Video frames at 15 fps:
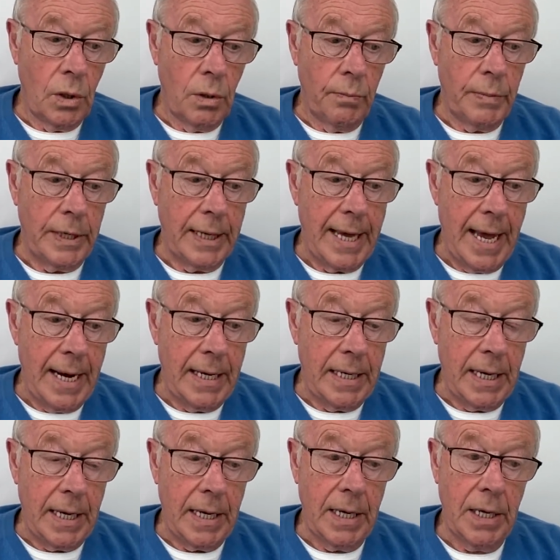But again,
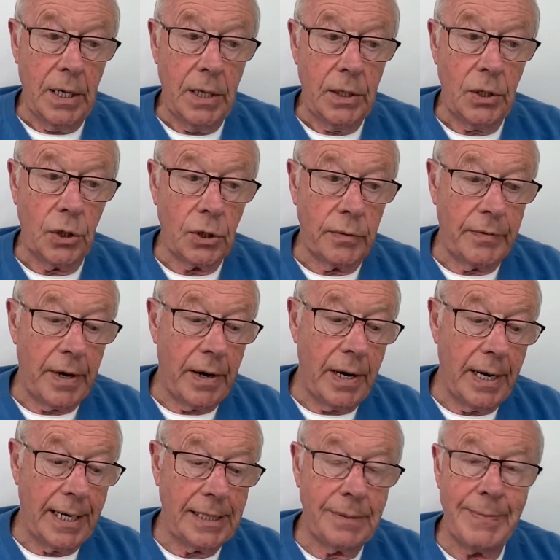not a very
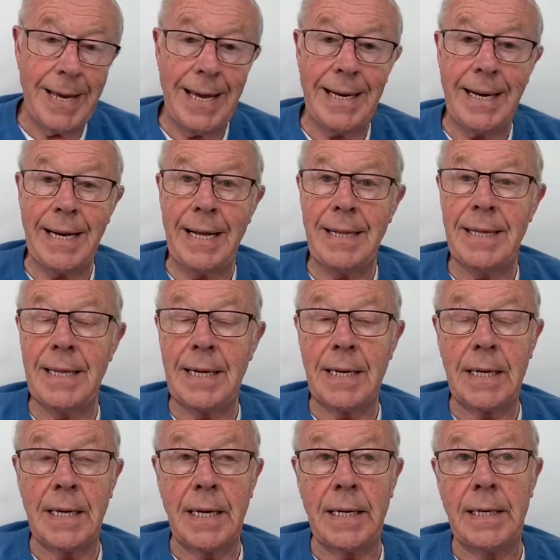nice man. And I
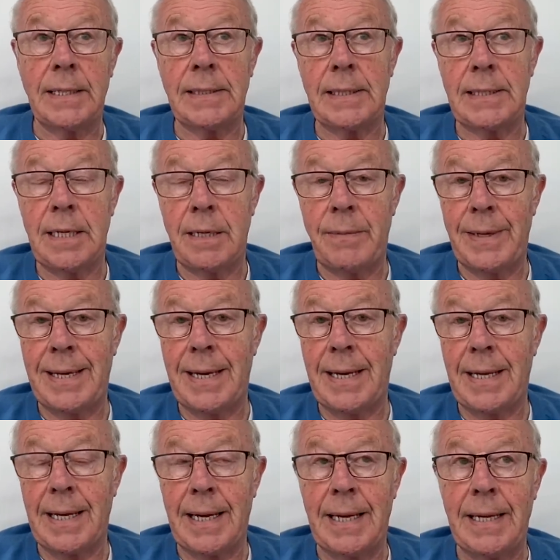think, as I said at the beginning,